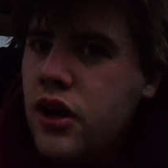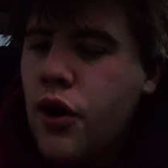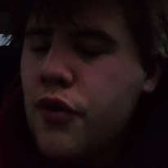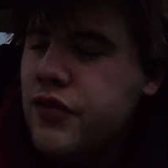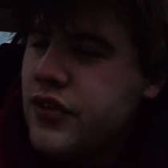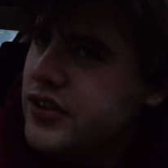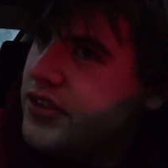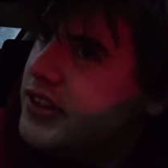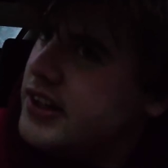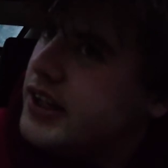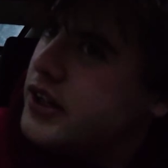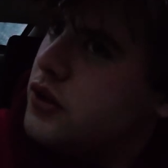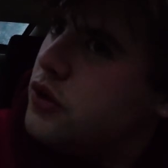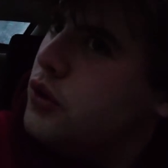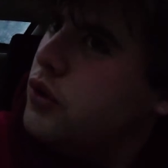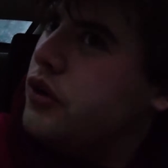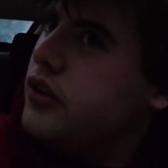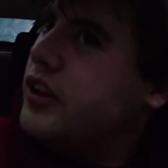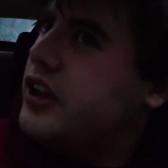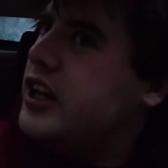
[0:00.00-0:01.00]
Obviously
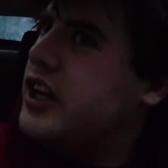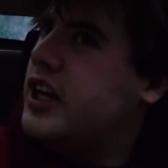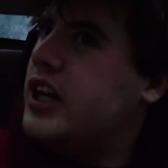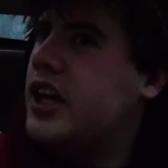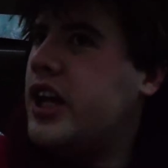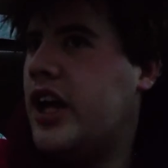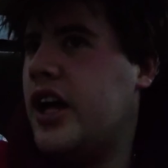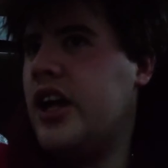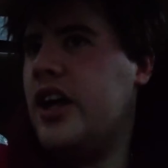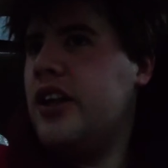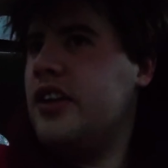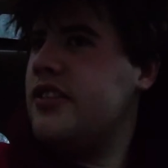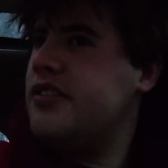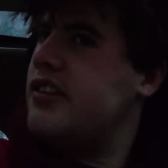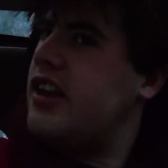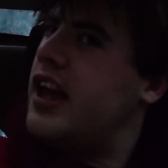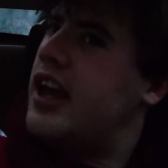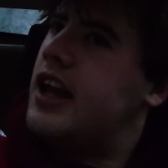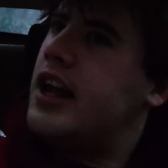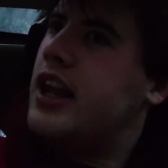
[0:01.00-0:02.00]
caught the
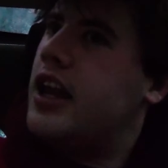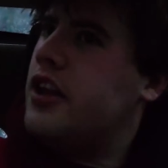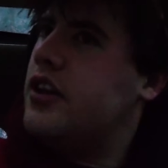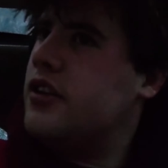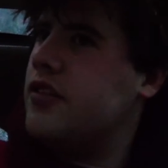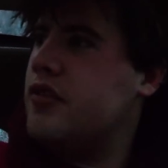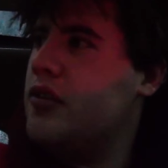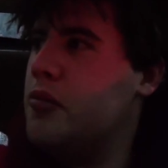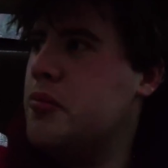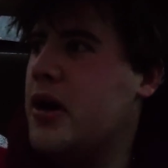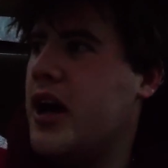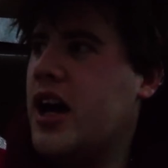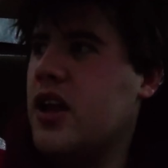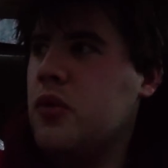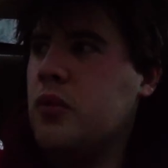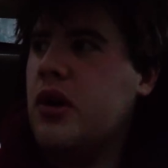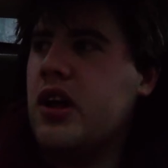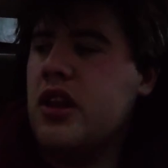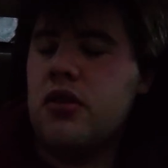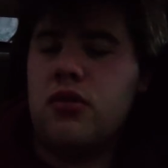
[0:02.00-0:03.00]
tail end of the bad
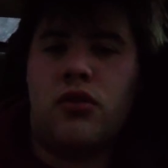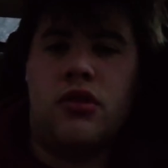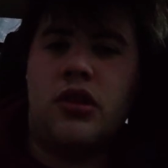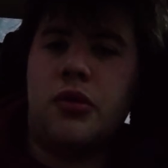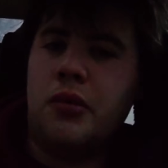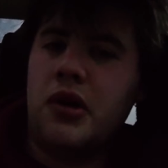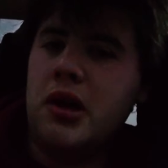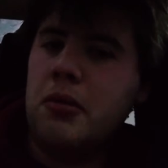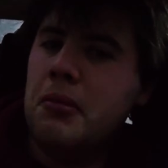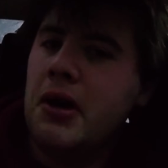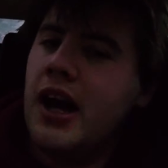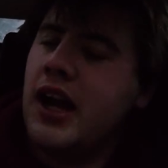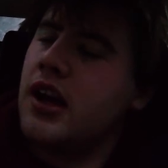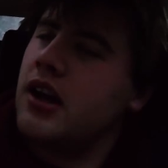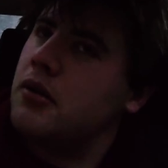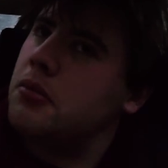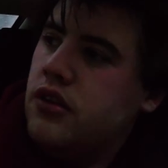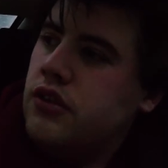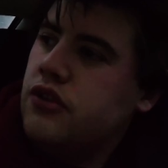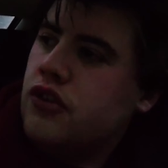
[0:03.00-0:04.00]
weather on the way
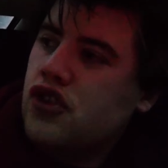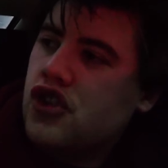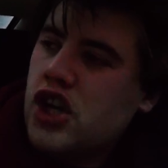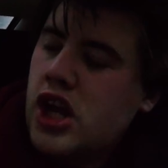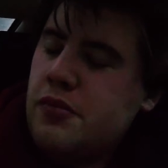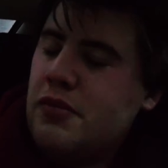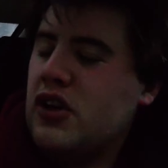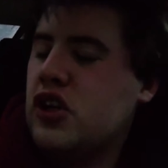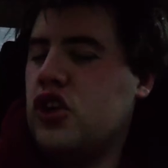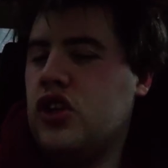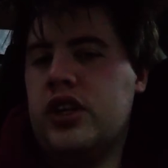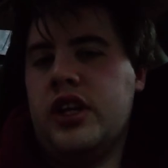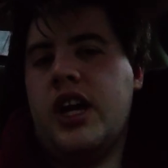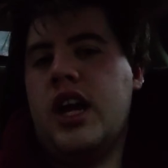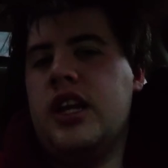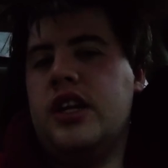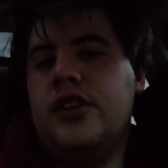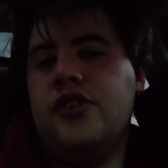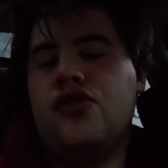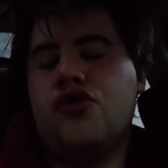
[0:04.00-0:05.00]
back. It's a shame I couldn't
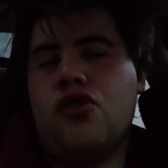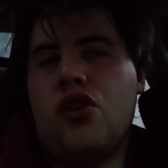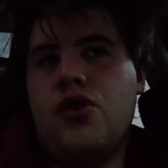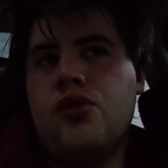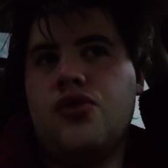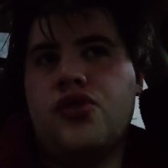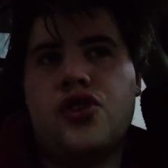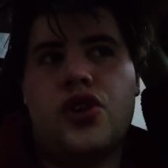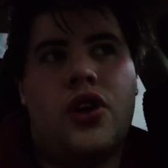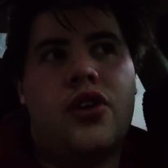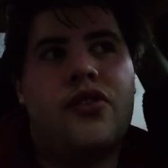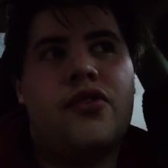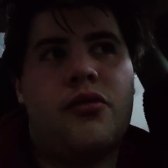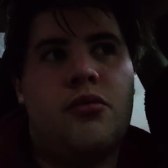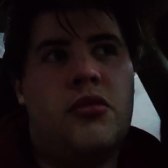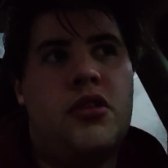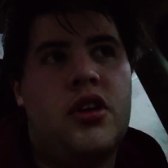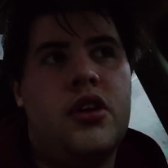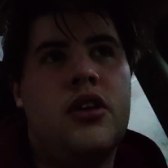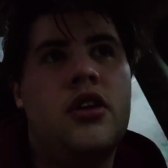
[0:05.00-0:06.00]
get any drone shots
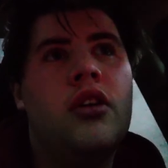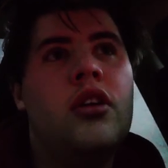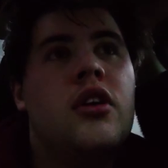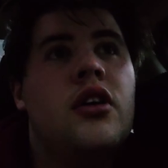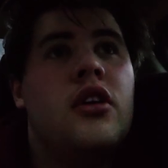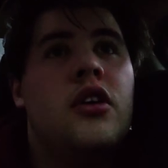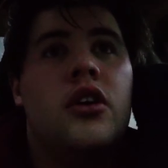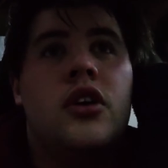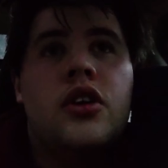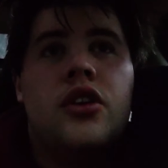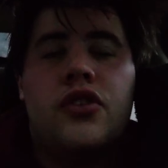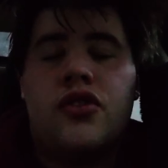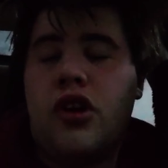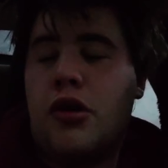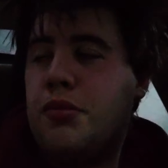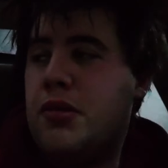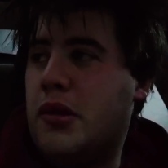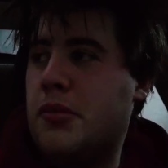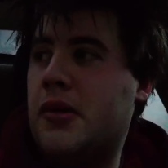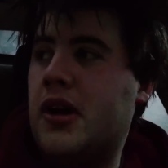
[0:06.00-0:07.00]
from the
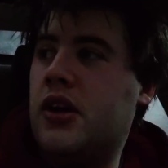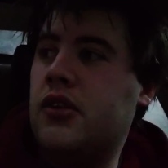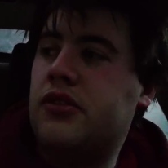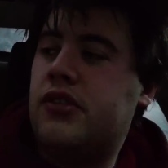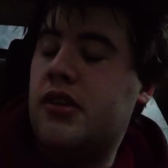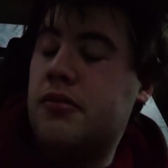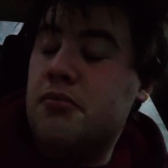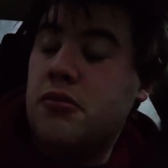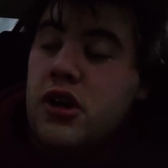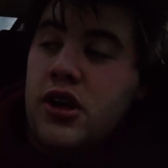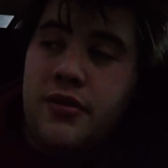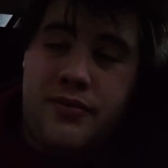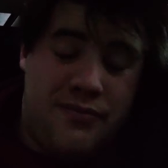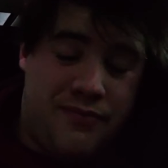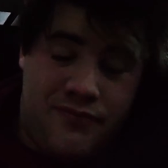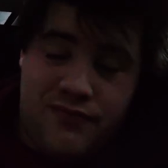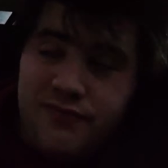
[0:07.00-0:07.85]
top of the mountain, but